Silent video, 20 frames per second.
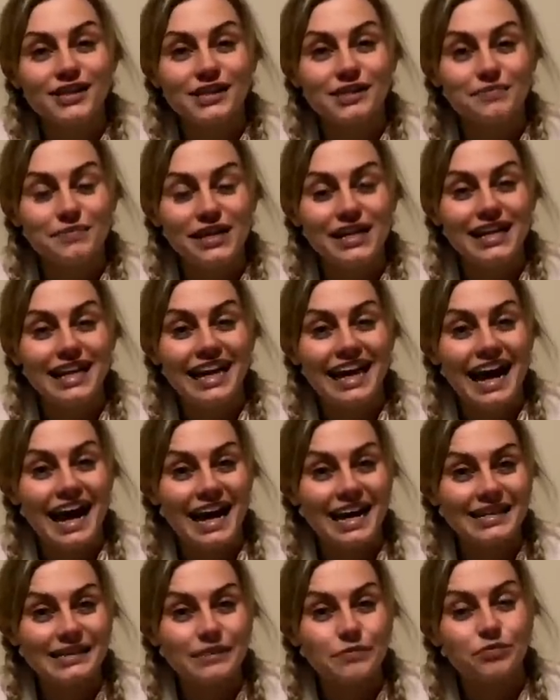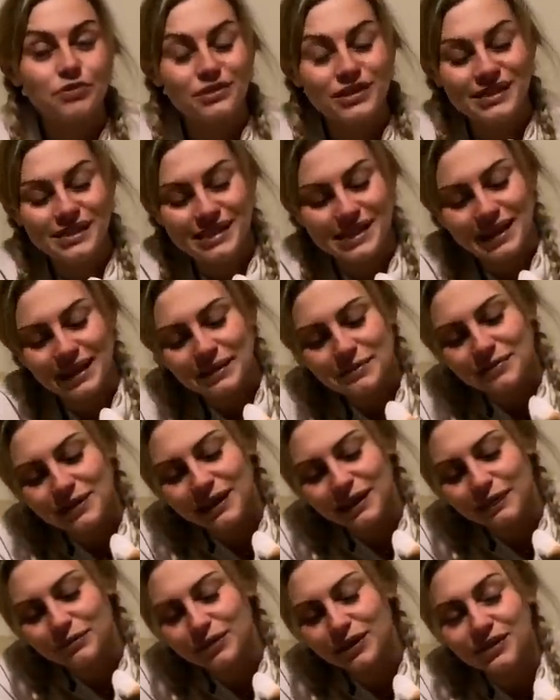to Mila as Princess
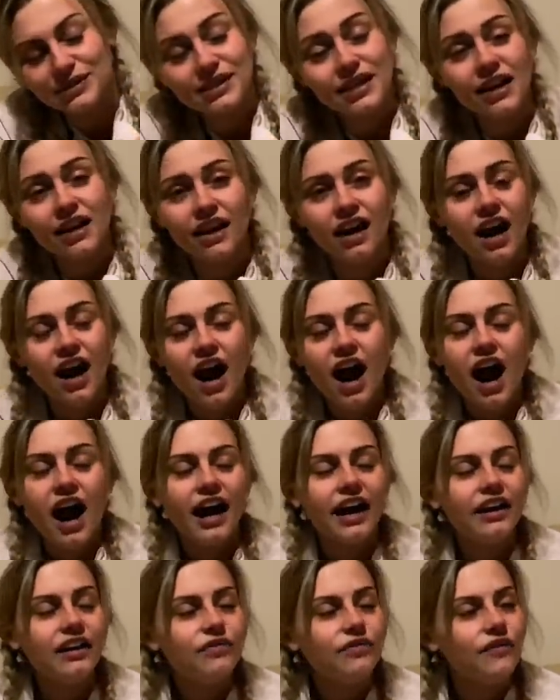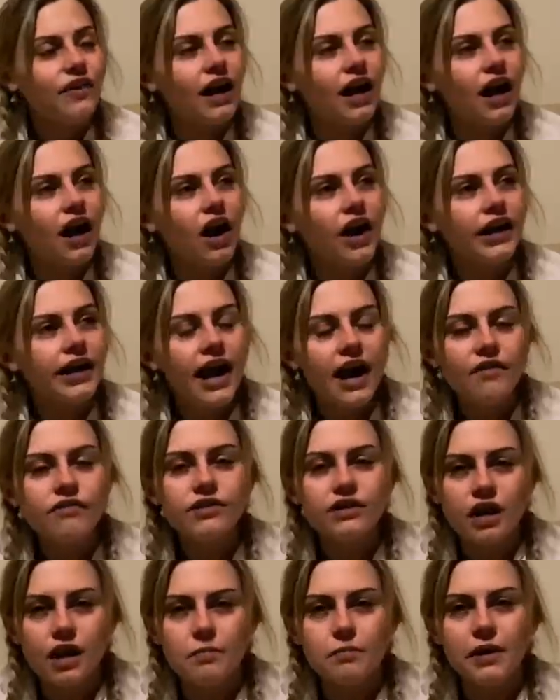Mila, because that, if I ever
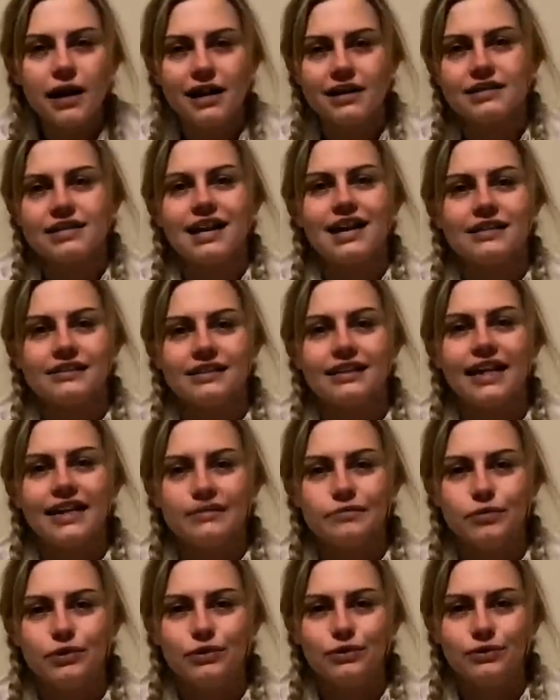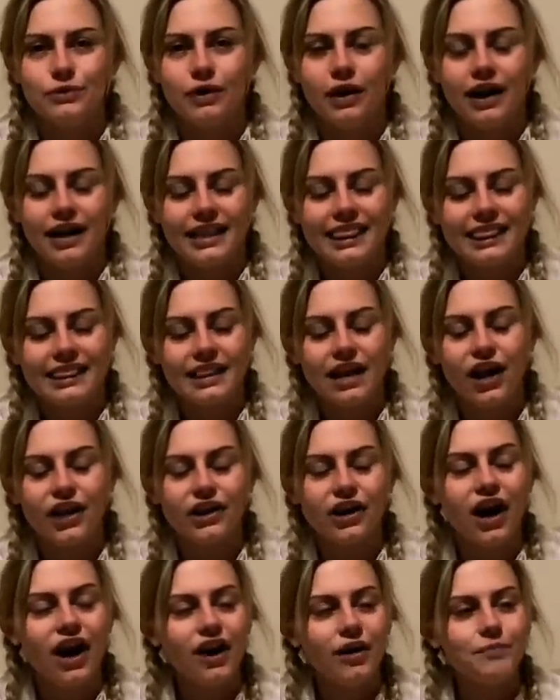come back as an animal, I
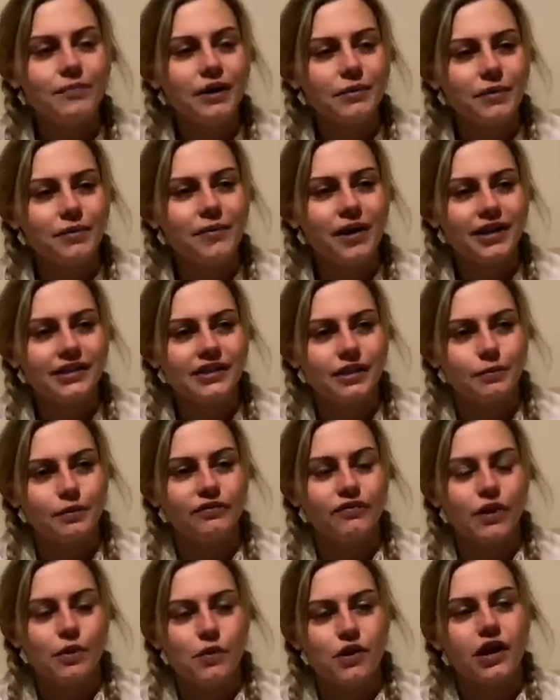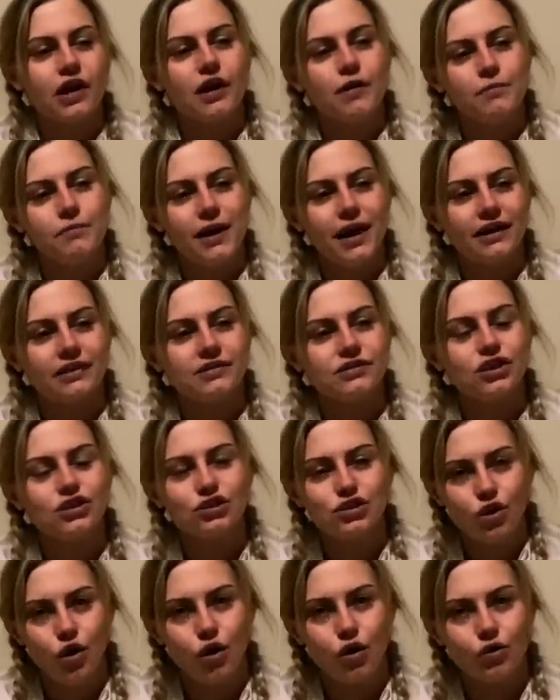can't make my mind up if I want to come back as a
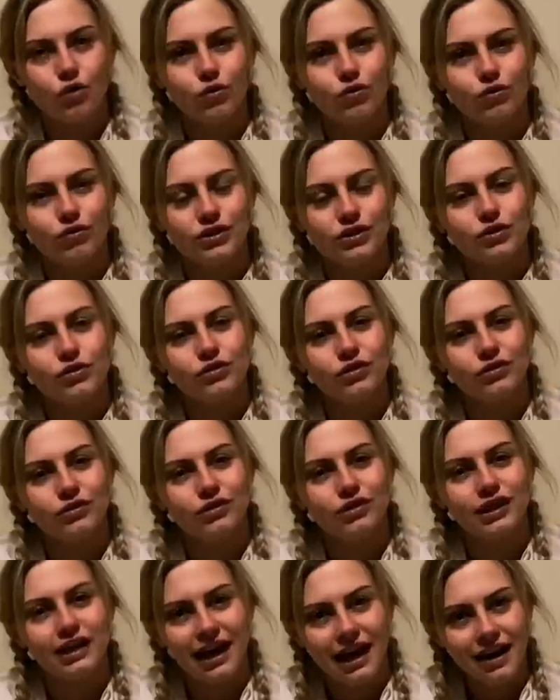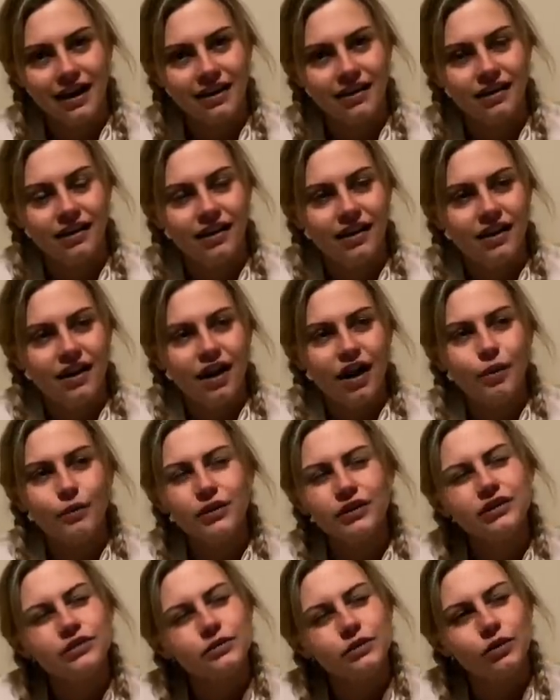dog or as a cat. I
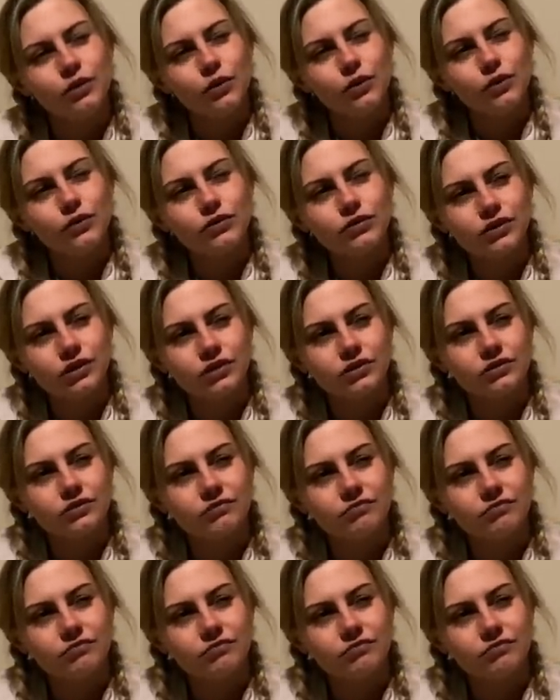wouldn't do a horse, because